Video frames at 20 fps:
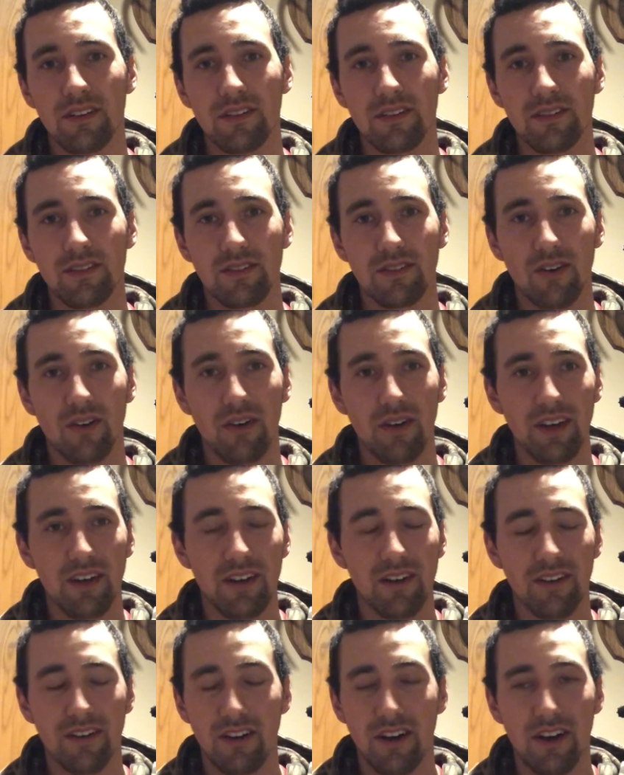So
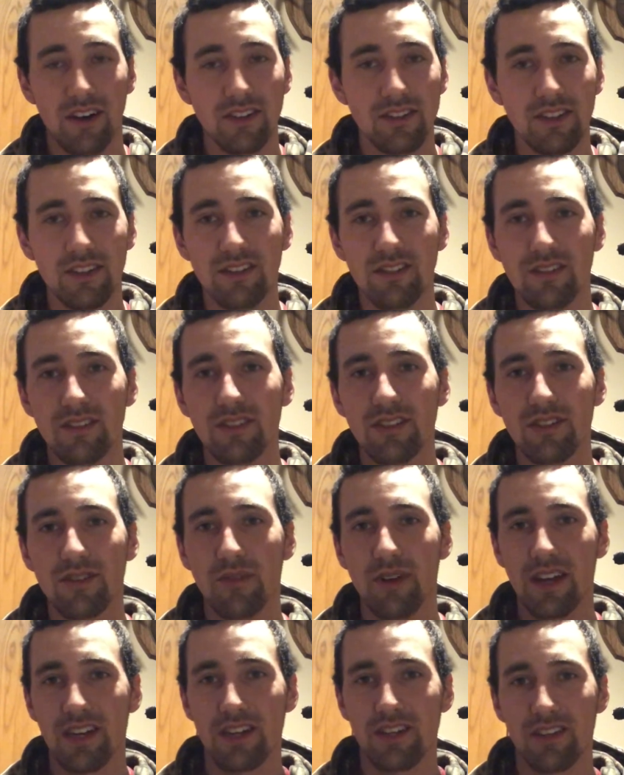in hunting
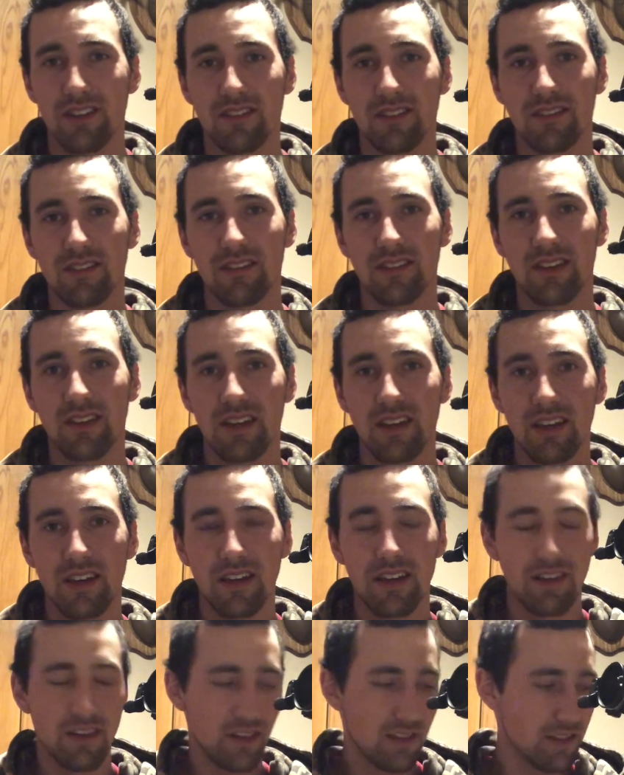situations,
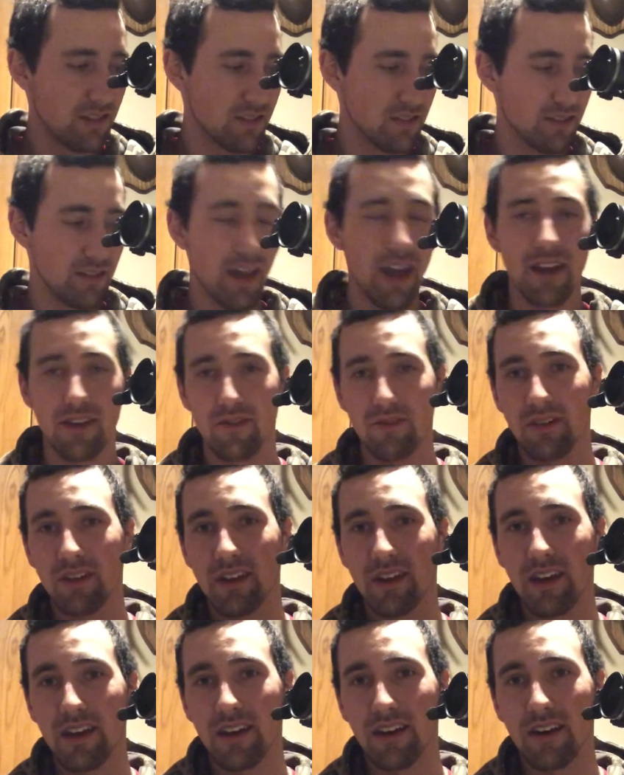yeah, you
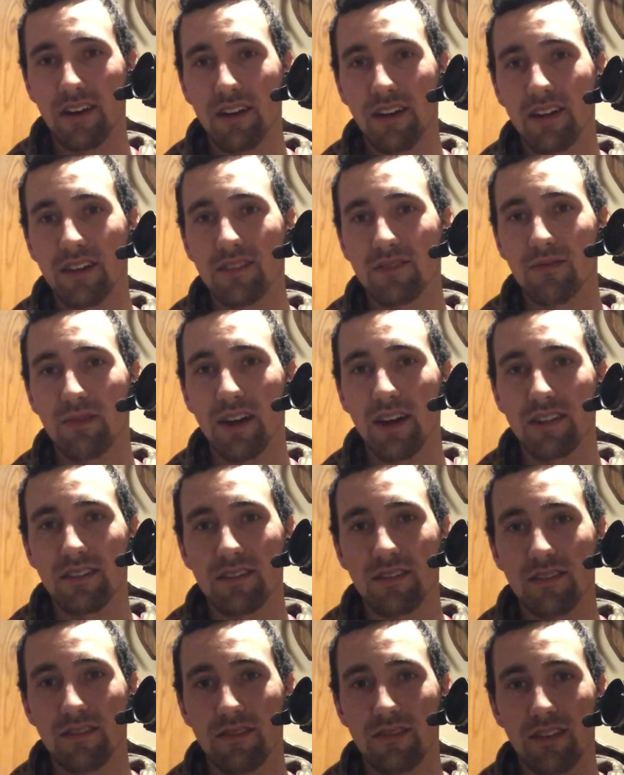could get a nice
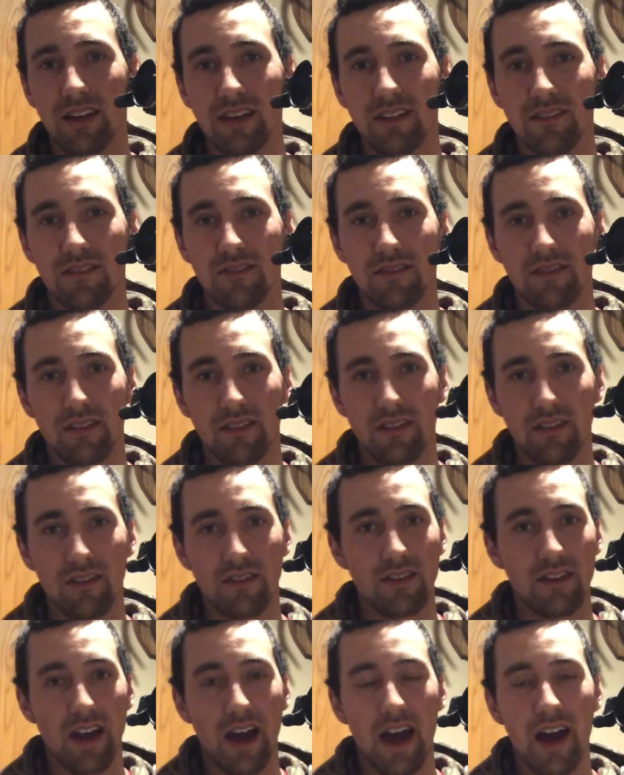rest that's a
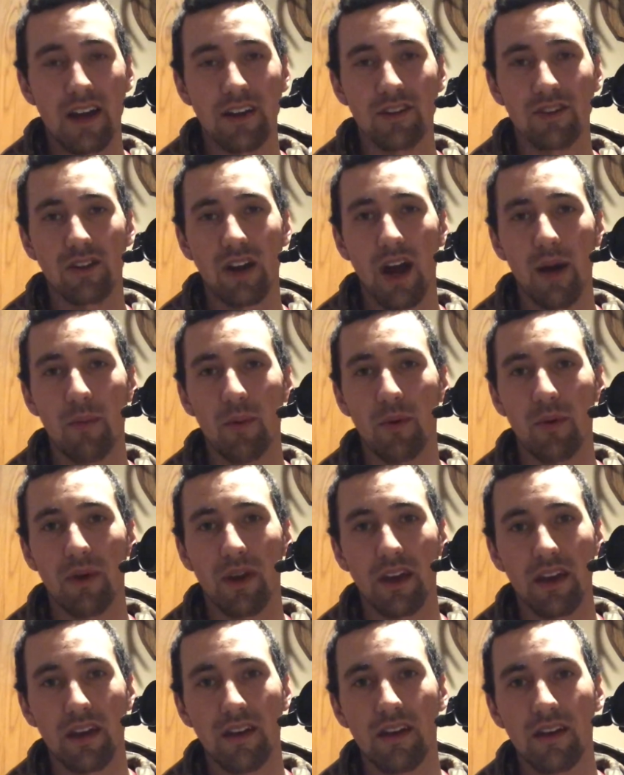non-drop
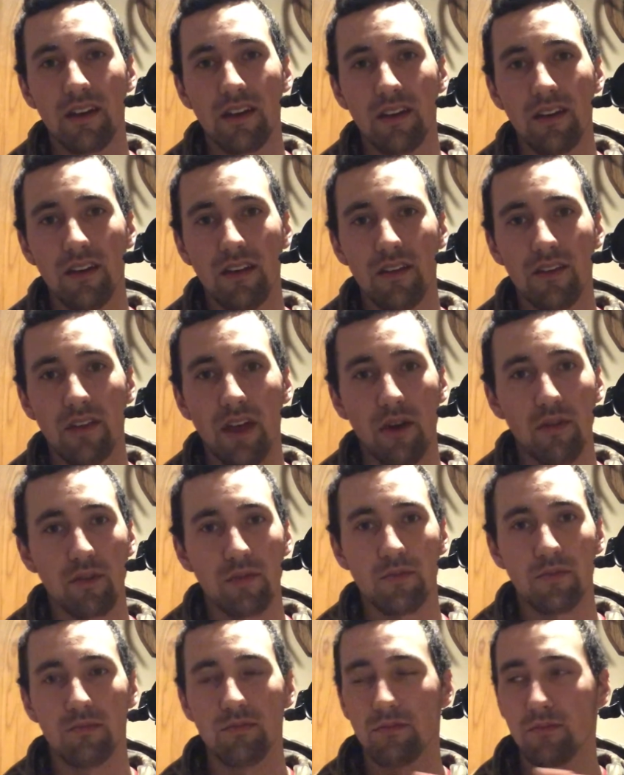away. That
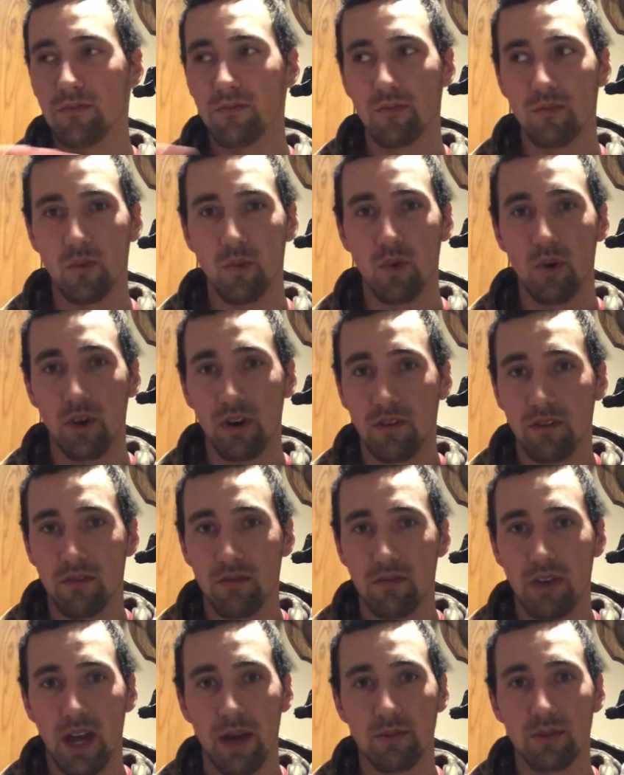would work
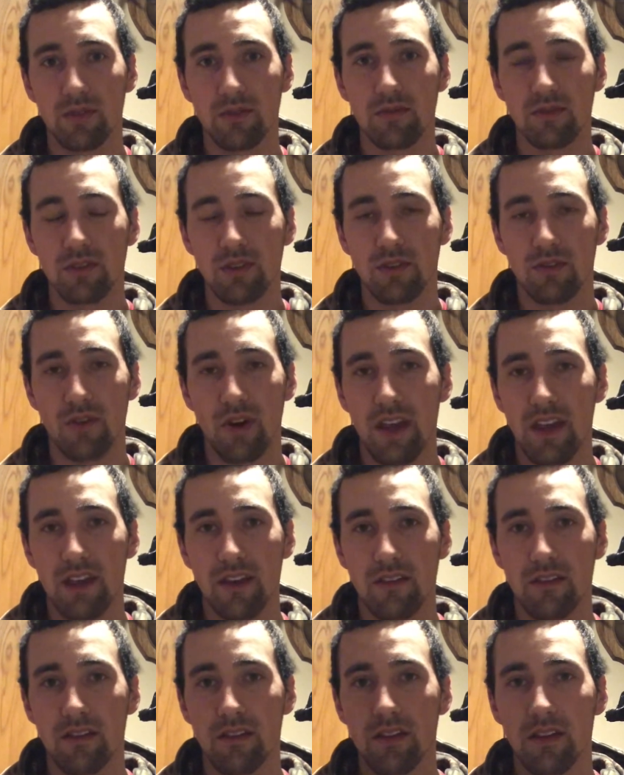absolutely great.